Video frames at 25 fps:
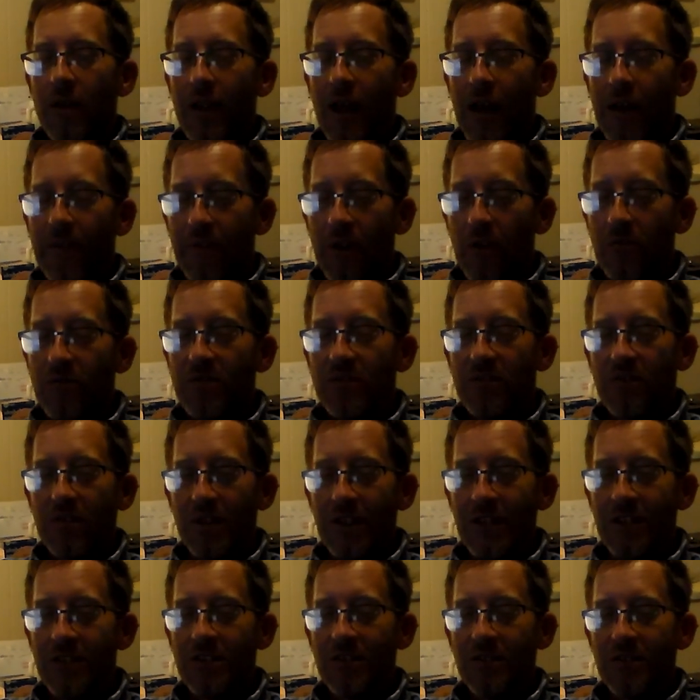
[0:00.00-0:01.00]
Now those
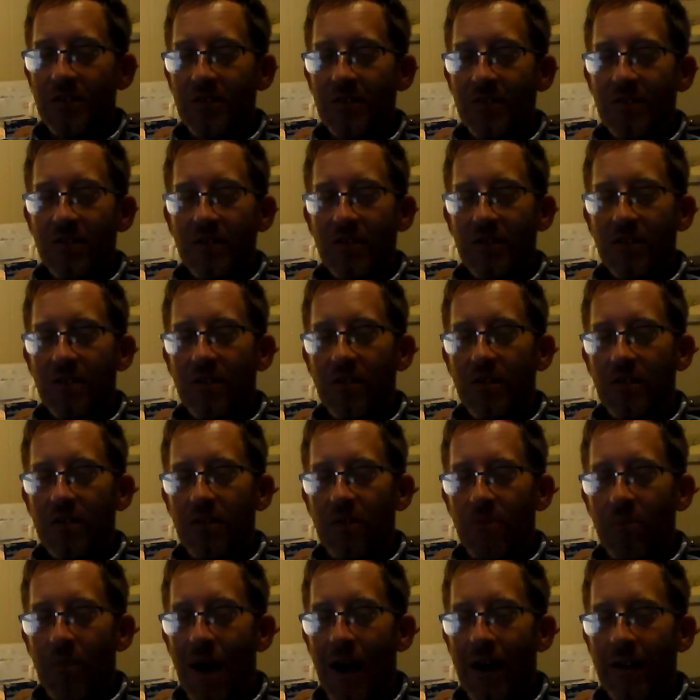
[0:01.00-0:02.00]
engines,
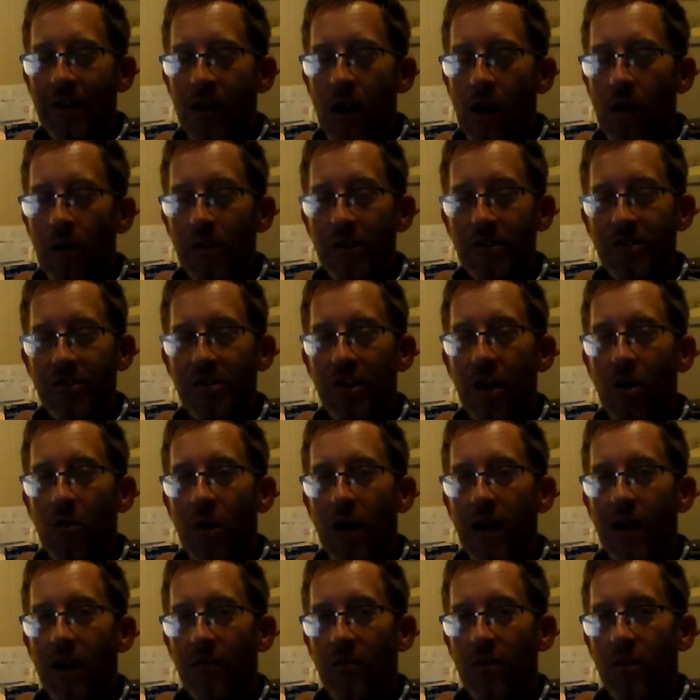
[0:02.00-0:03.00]
to my knowledge,
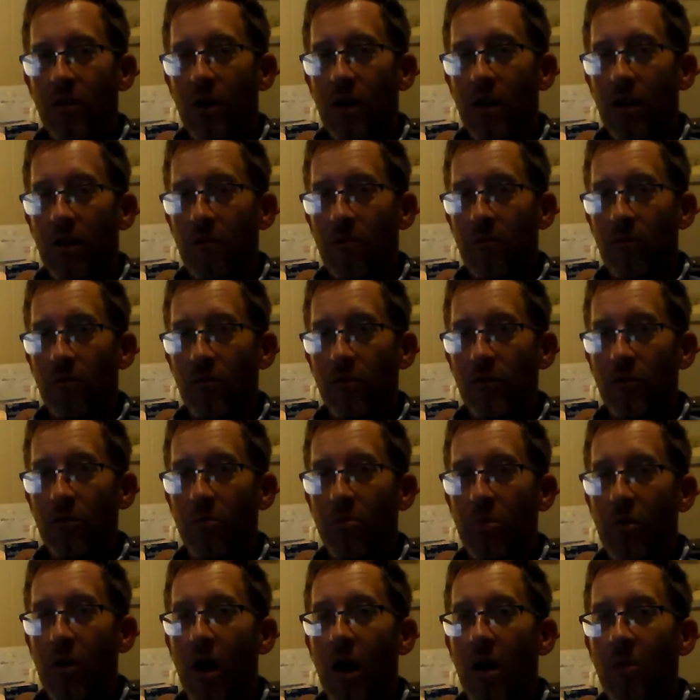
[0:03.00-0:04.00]
don't have a lot of
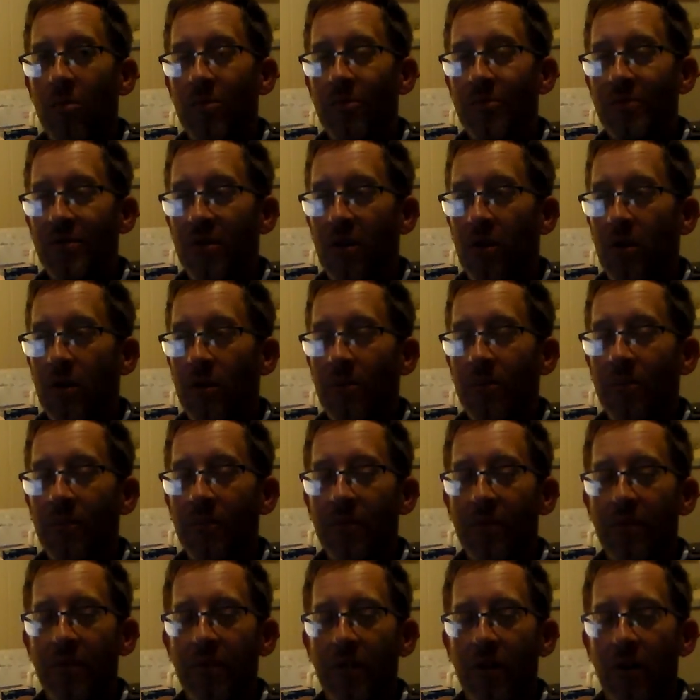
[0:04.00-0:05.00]
real problems on them.
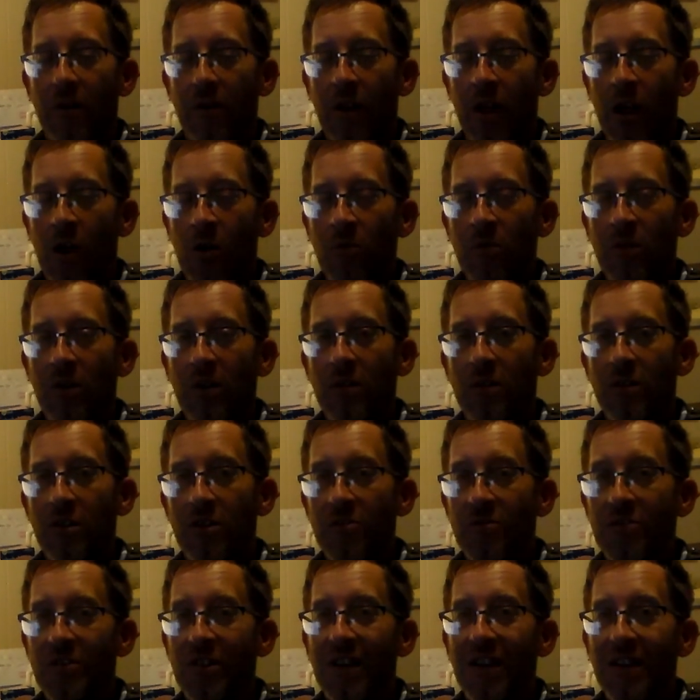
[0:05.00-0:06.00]
They're known to
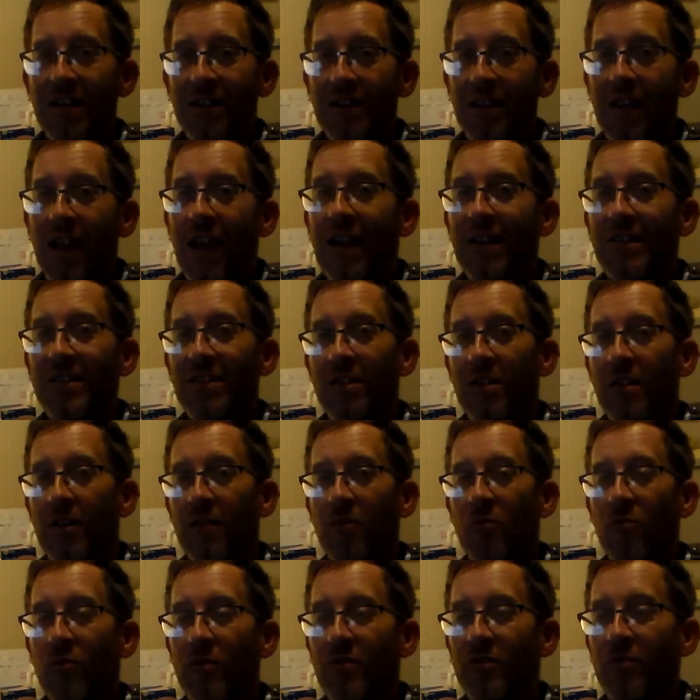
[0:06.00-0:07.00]
lose a head gasket
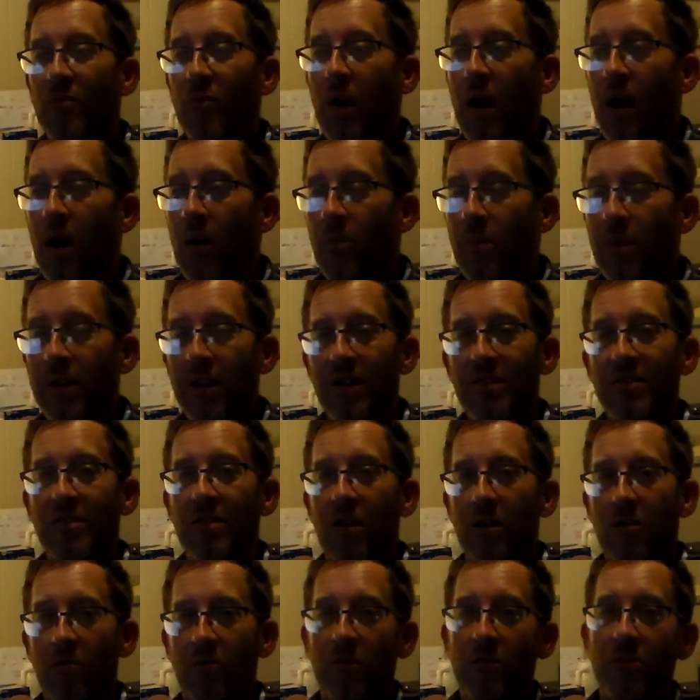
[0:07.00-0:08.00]
every once in a while, but that's
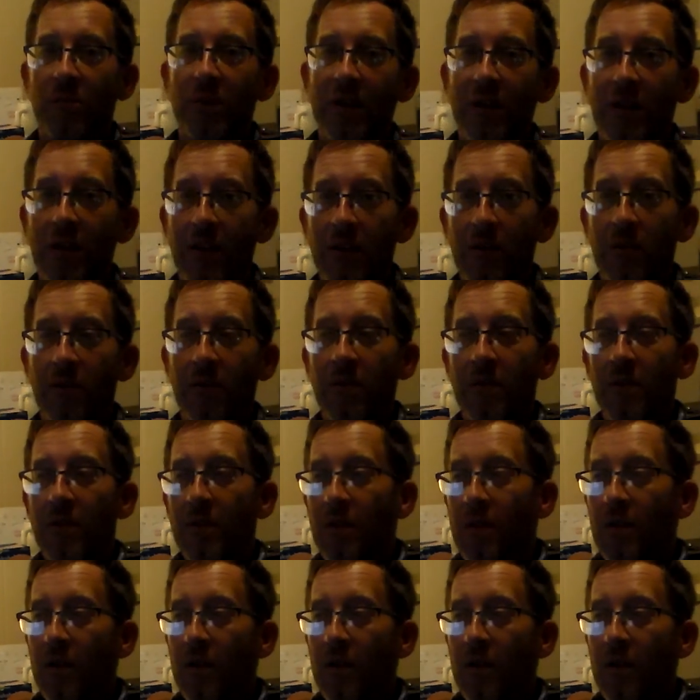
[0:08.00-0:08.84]
not a real big deal